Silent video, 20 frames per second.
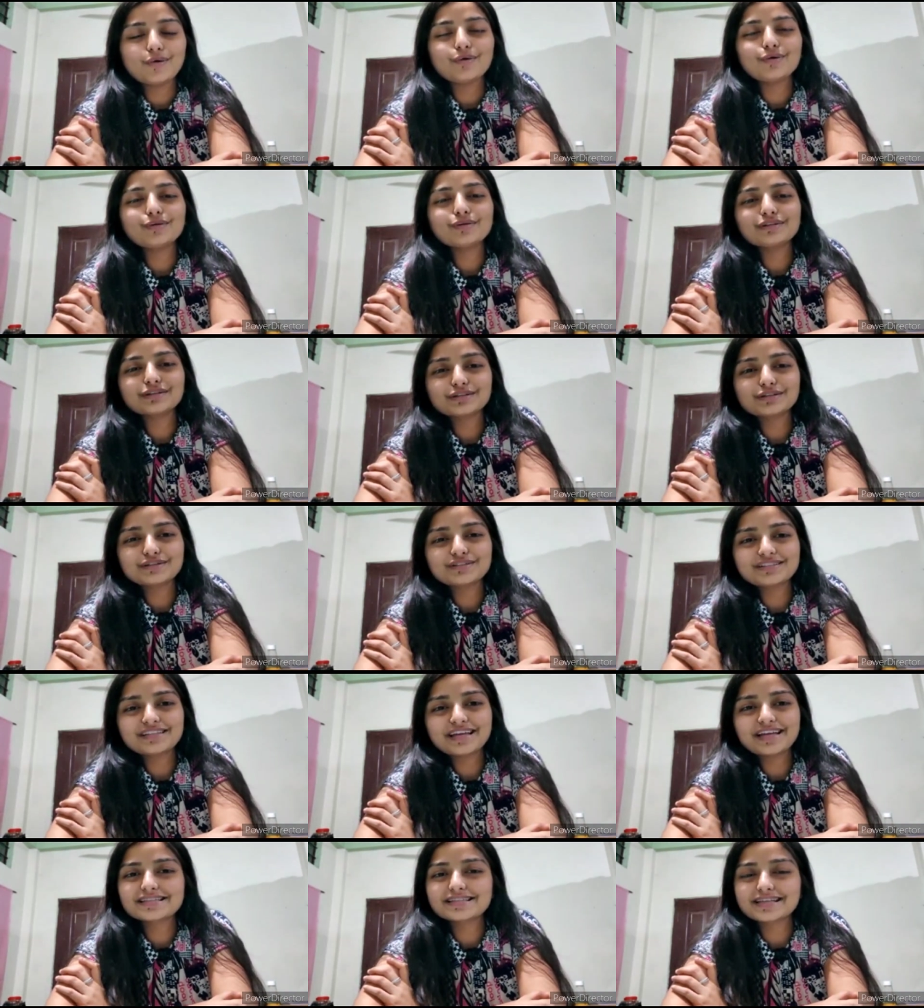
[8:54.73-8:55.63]
all the
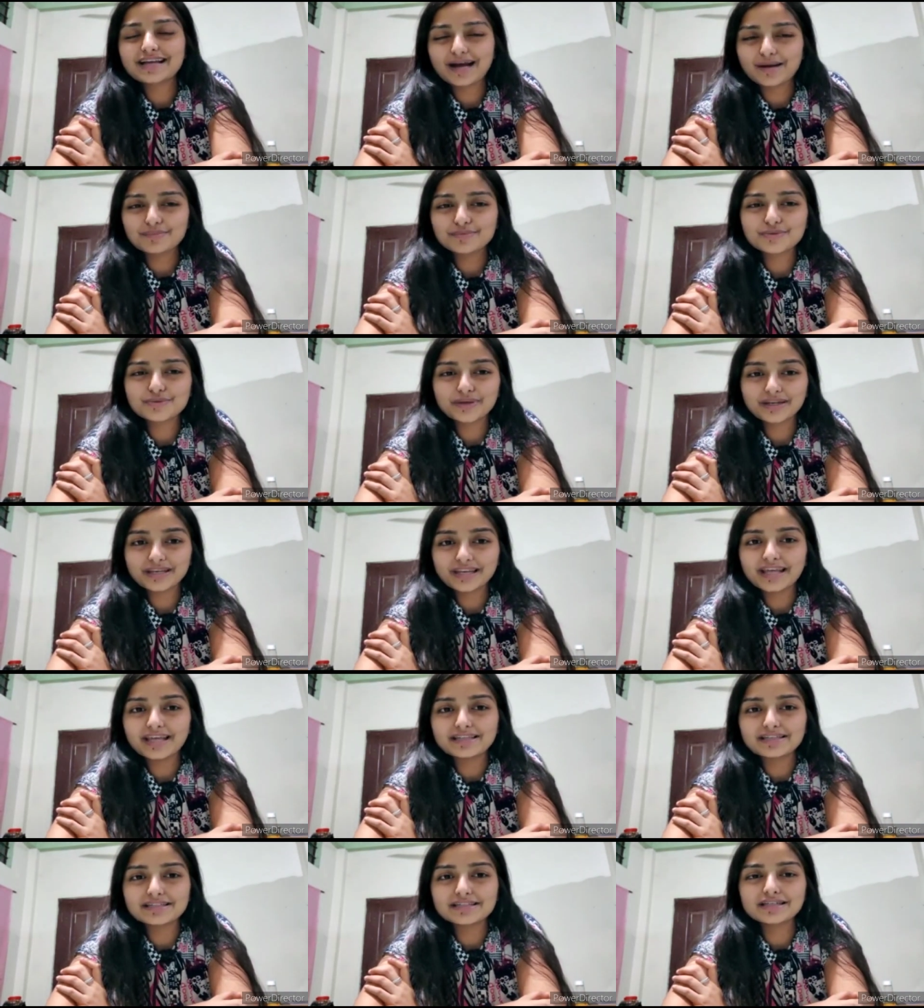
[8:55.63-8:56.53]
good days come to
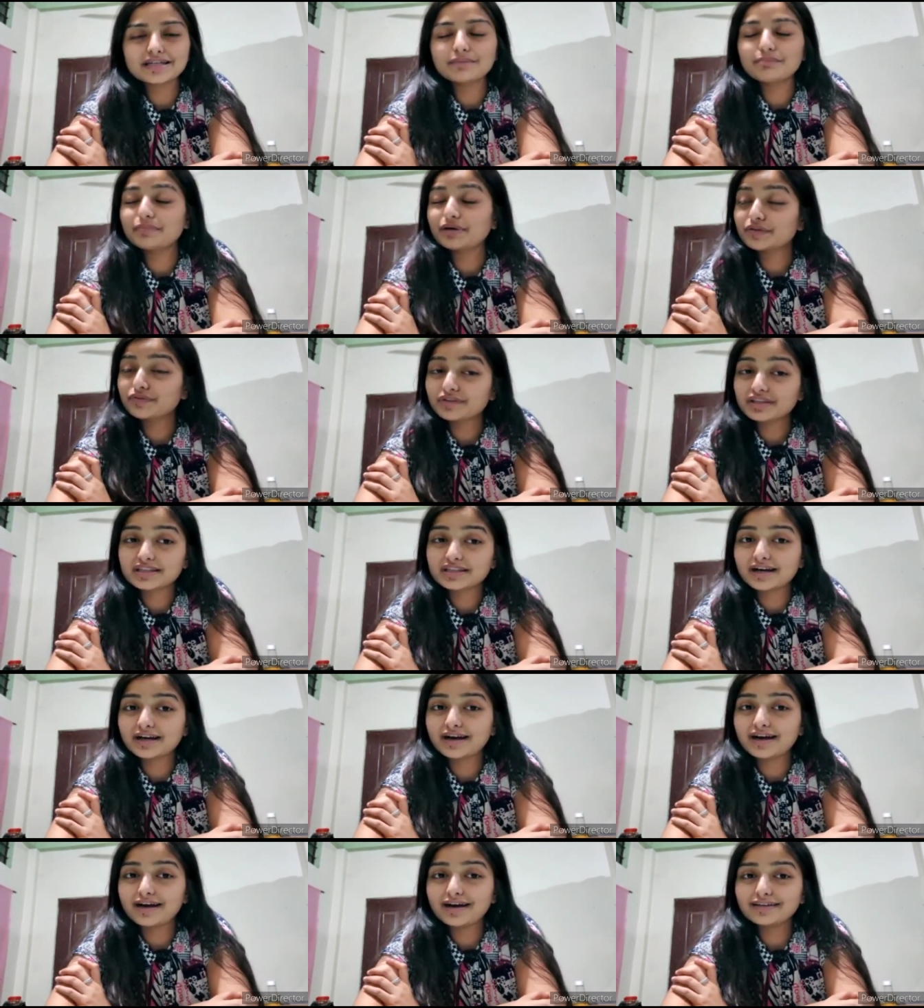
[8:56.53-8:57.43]
an end. But
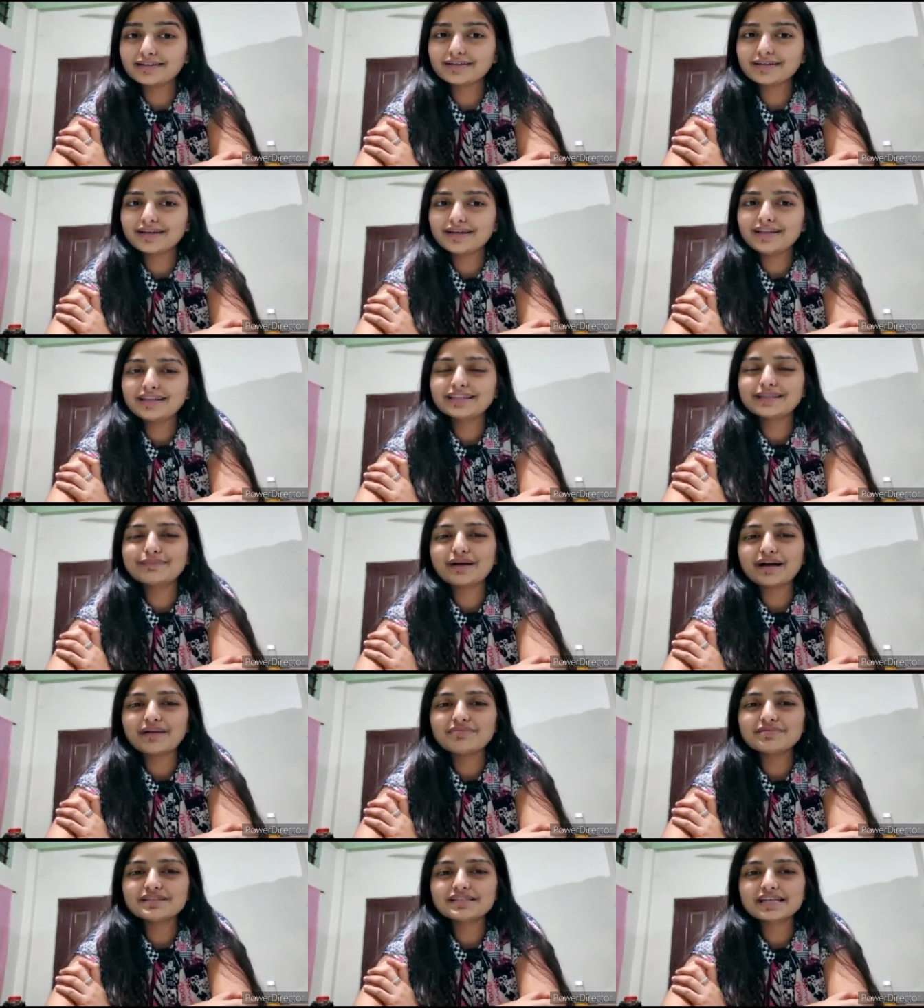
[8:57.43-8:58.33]
with God, the
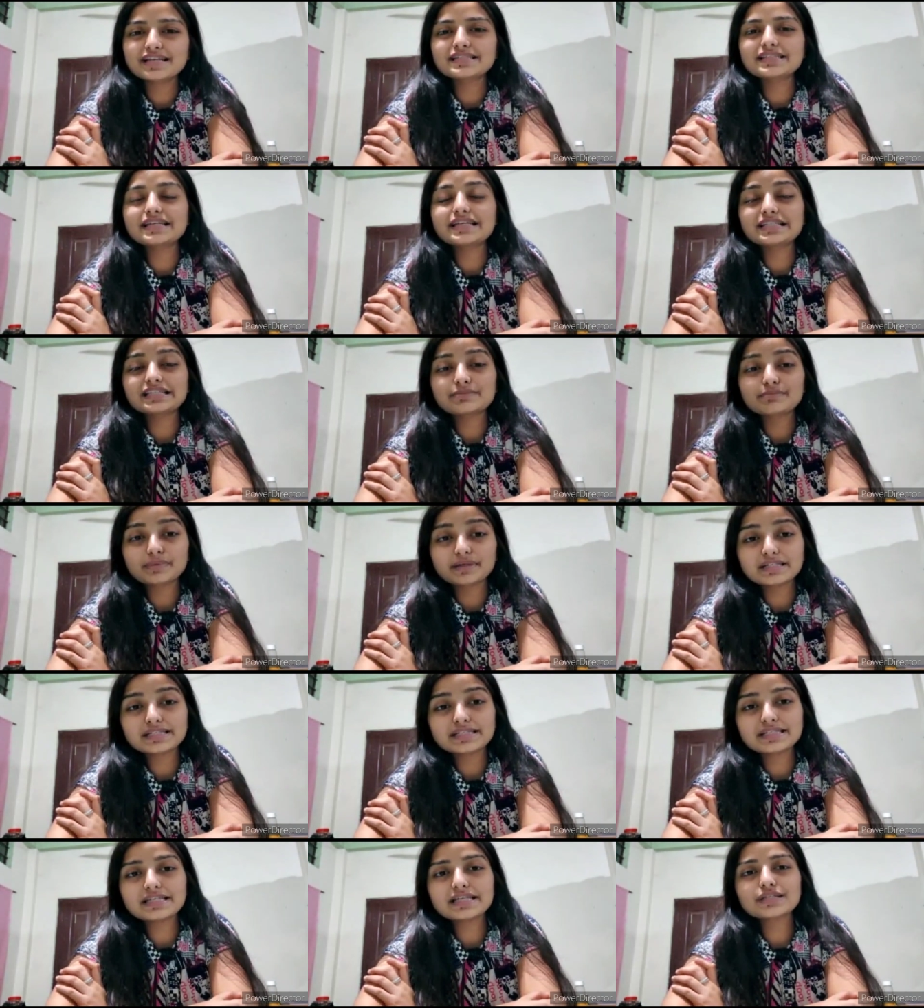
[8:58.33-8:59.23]
Bible says His
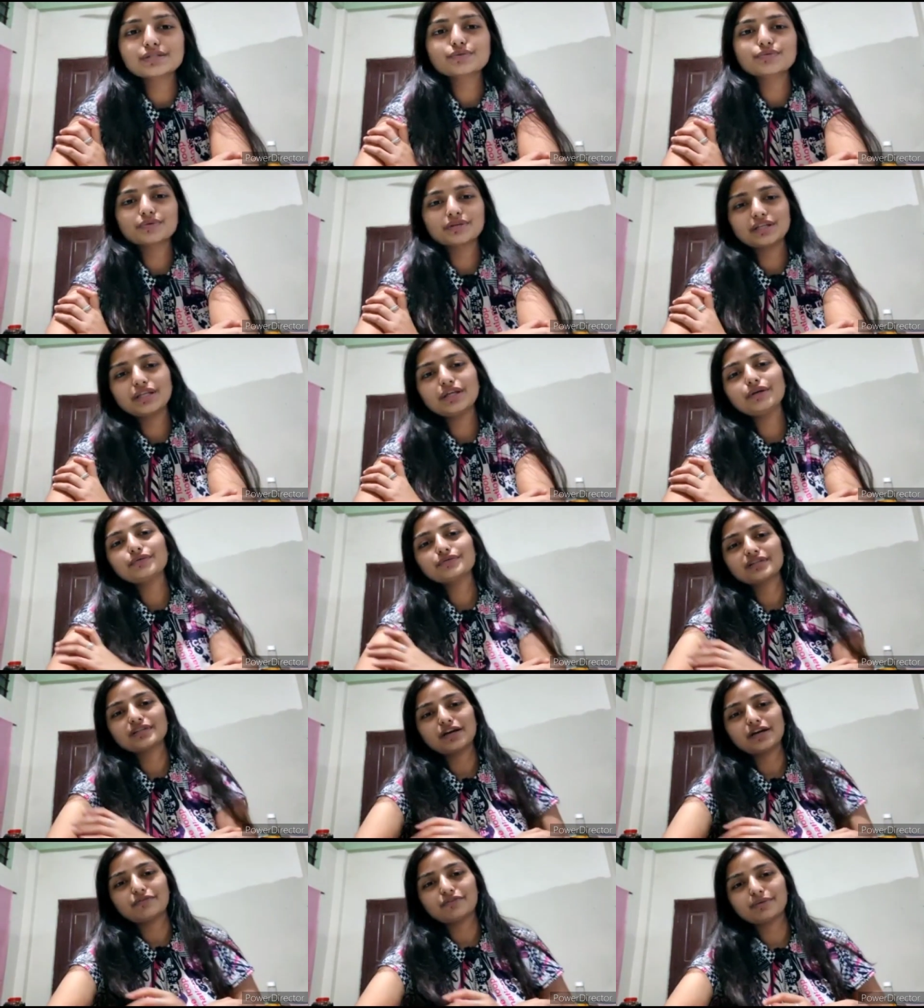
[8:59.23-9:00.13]
mercy is
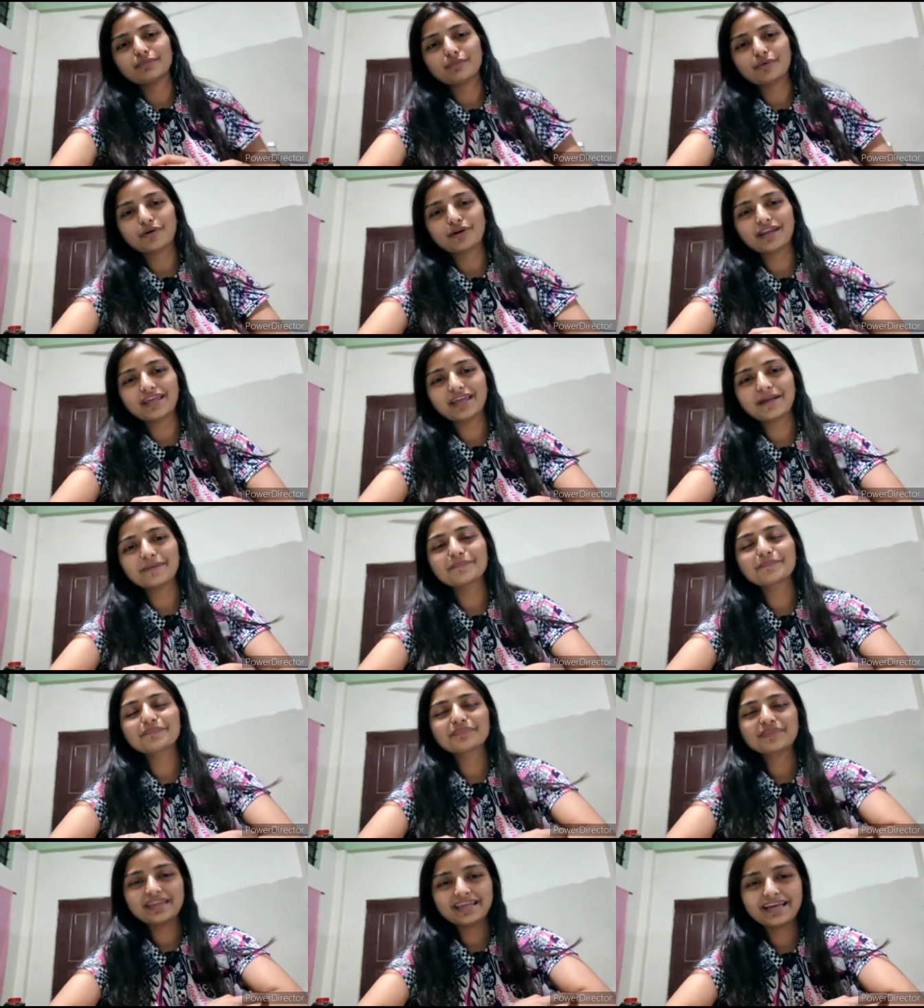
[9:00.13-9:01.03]
renewed every
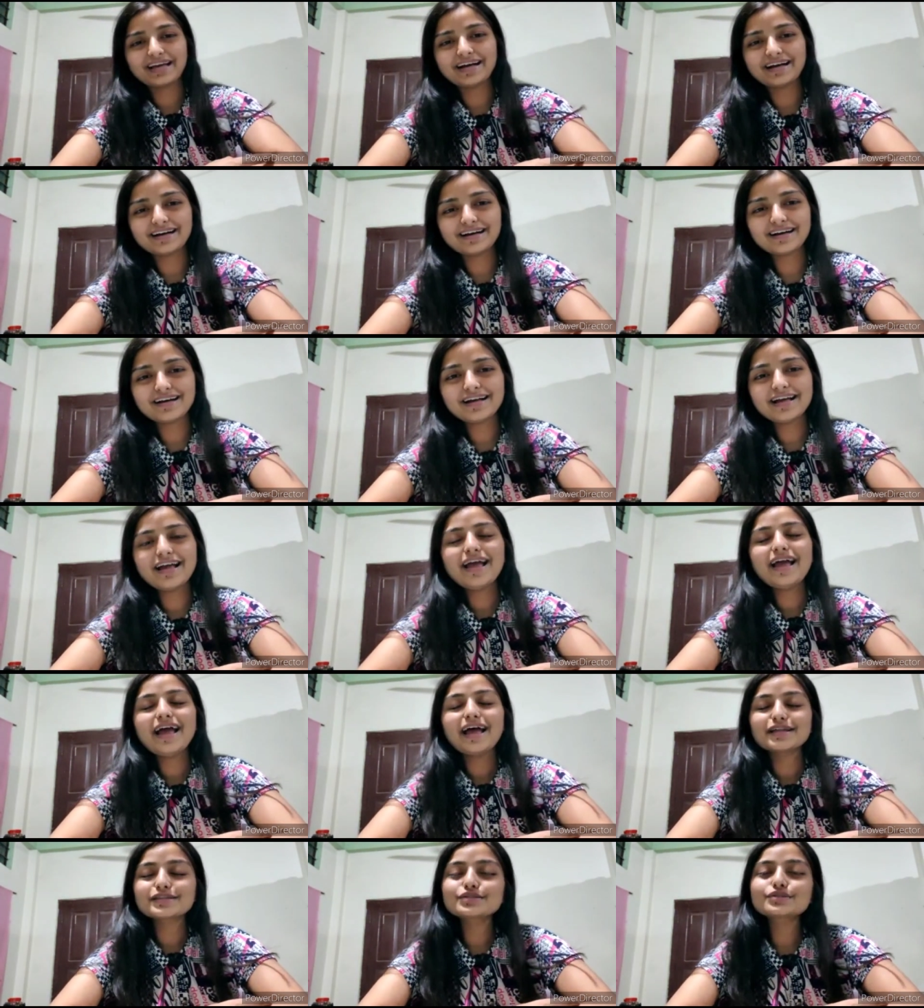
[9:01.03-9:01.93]
morning. Yeah?
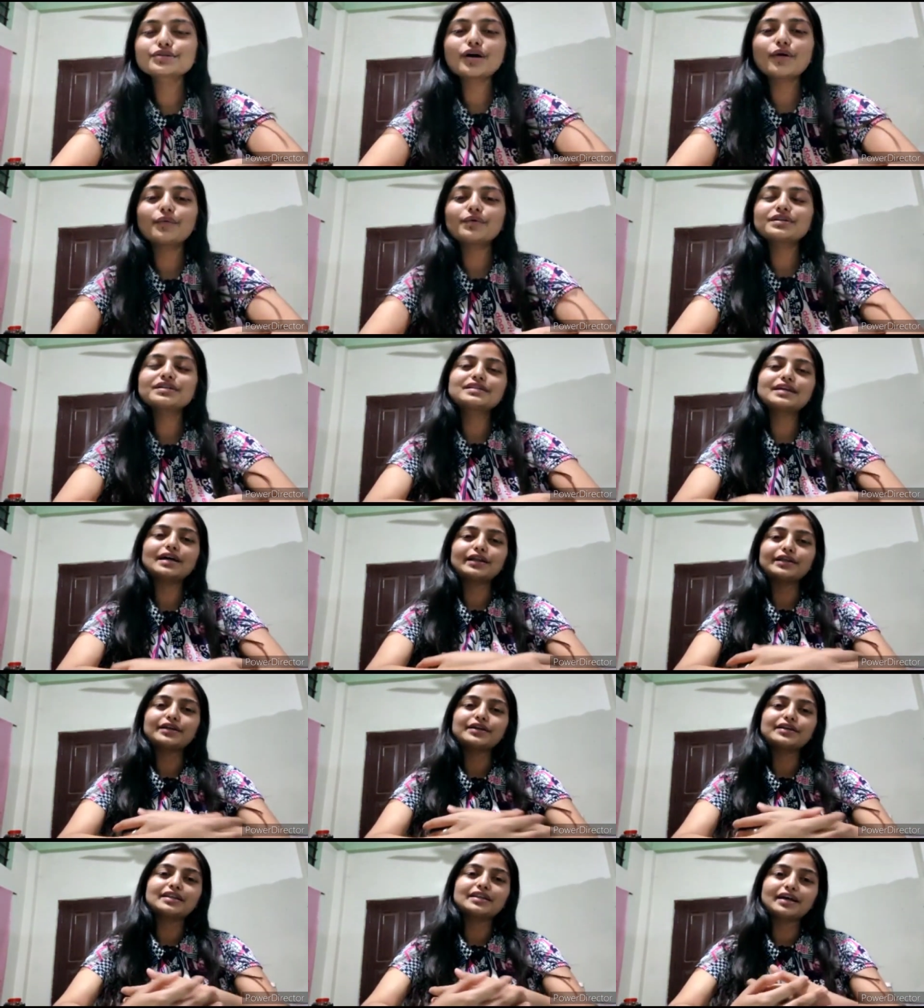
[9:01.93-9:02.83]
And so I want to
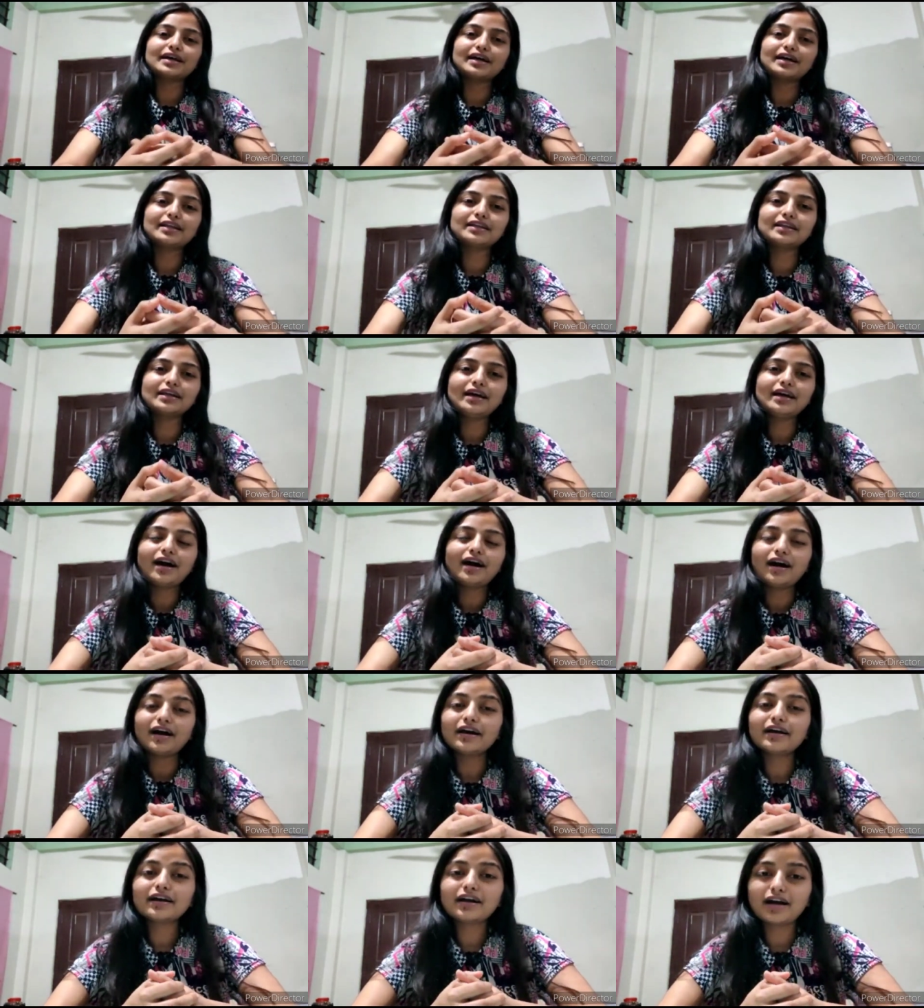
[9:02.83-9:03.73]
tell you that
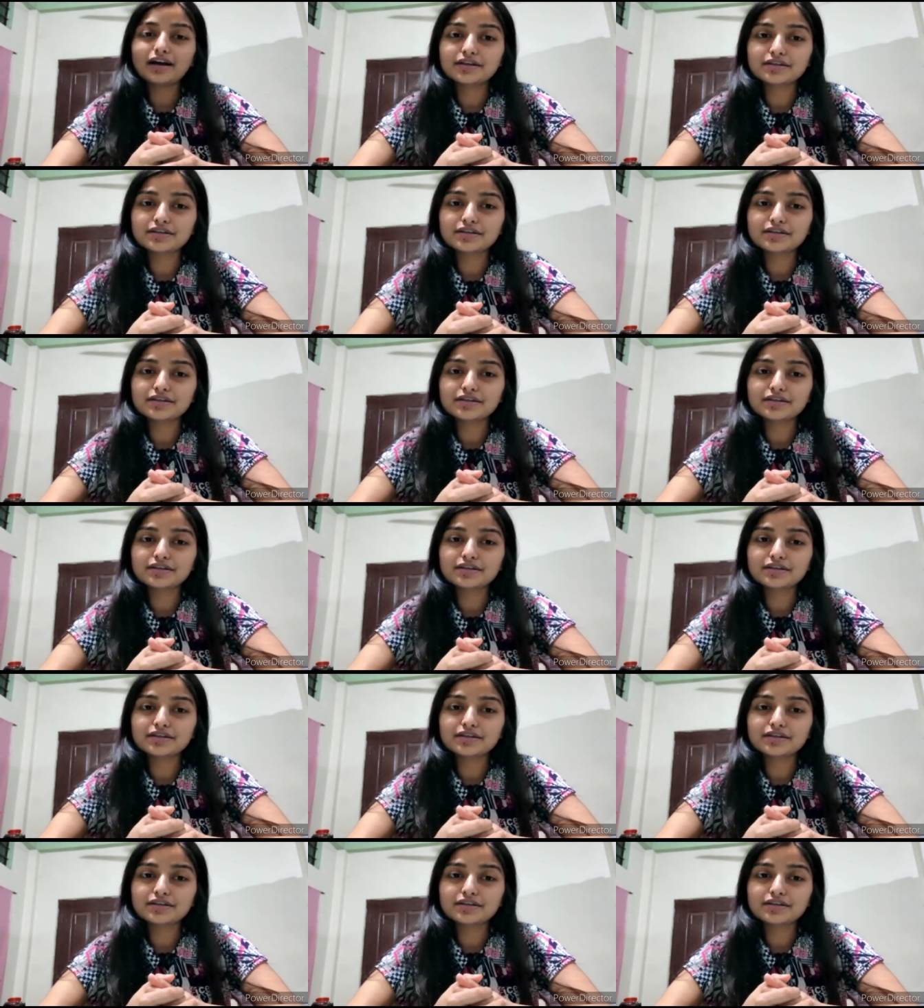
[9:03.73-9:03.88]
our